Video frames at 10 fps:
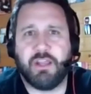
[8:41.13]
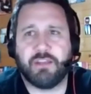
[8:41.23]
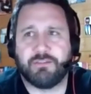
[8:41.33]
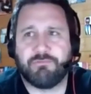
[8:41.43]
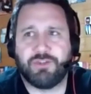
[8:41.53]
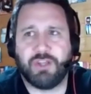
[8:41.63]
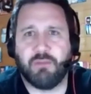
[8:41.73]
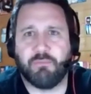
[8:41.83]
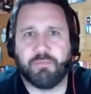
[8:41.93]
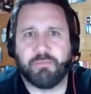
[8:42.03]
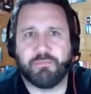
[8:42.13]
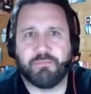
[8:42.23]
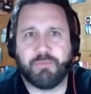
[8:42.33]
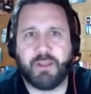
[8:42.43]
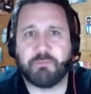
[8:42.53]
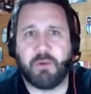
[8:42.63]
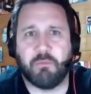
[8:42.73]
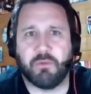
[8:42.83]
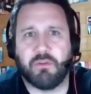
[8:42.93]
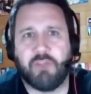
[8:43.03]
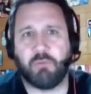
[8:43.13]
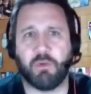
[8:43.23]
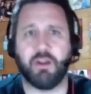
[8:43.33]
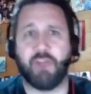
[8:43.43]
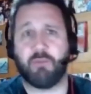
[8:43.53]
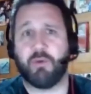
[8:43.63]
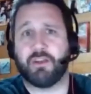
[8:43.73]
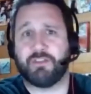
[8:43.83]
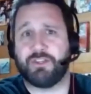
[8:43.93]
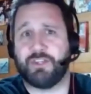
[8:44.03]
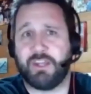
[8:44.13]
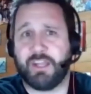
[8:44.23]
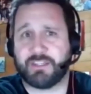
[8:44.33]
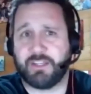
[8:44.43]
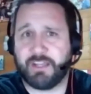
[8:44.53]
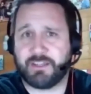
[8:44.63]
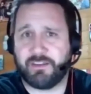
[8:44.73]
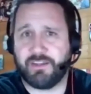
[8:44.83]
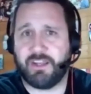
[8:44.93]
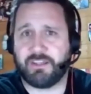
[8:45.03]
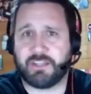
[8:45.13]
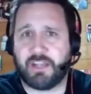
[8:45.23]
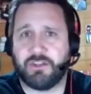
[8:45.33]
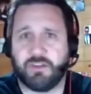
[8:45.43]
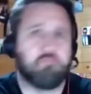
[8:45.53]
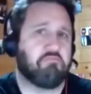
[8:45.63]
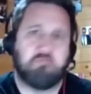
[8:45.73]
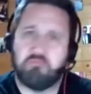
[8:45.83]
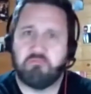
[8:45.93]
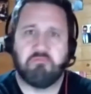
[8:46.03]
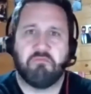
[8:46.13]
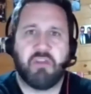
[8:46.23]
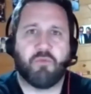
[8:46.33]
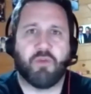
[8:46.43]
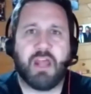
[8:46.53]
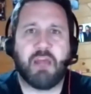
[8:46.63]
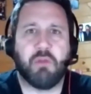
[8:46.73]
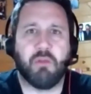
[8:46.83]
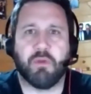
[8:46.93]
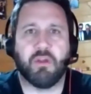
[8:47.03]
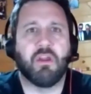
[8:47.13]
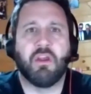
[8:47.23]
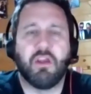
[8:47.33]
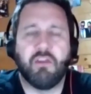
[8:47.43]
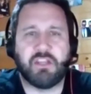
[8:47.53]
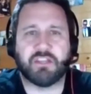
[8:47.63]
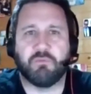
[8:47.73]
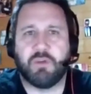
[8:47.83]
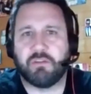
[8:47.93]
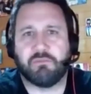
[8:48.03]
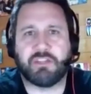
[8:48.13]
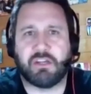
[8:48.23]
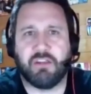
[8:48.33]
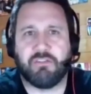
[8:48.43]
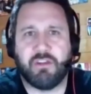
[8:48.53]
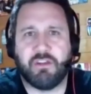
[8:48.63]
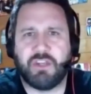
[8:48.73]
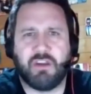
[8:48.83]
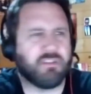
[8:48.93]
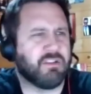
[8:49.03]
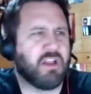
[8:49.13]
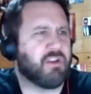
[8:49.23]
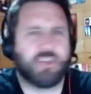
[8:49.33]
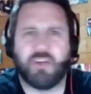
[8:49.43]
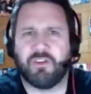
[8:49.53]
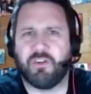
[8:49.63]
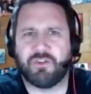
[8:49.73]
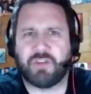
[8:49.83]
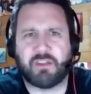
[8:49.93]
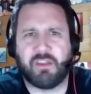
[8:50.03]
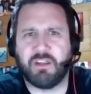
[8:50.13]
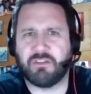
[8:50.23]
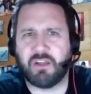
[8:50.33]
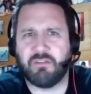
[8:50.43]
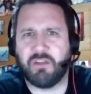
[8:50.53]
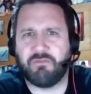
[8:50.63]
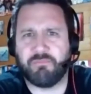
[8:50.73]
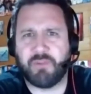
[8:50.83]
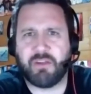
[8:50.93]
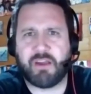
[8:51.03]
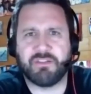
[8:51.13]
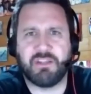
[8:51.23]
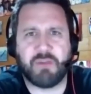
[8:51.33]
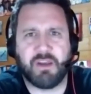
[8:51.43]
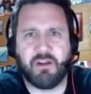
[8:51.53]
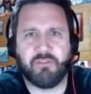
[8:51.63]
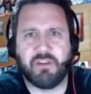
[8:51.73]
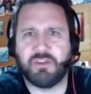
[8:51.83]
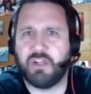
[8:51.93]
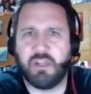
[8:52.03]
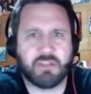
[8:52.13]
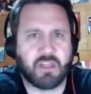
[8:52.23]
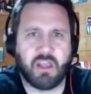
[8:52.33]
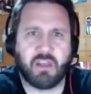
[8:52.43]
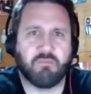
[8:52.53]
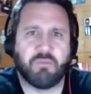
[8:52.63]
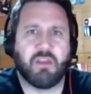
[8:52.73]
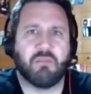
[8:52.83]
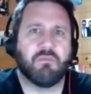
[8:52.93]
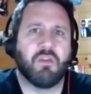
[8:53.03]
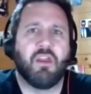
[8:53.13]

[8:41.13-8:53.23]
a cheap experiment. If he works this year, he gets another year's extension. They're more than happy. But if it doesn't work, it's only his third year. His last year of a contract. I think he's no guaranteed money after this year, so they can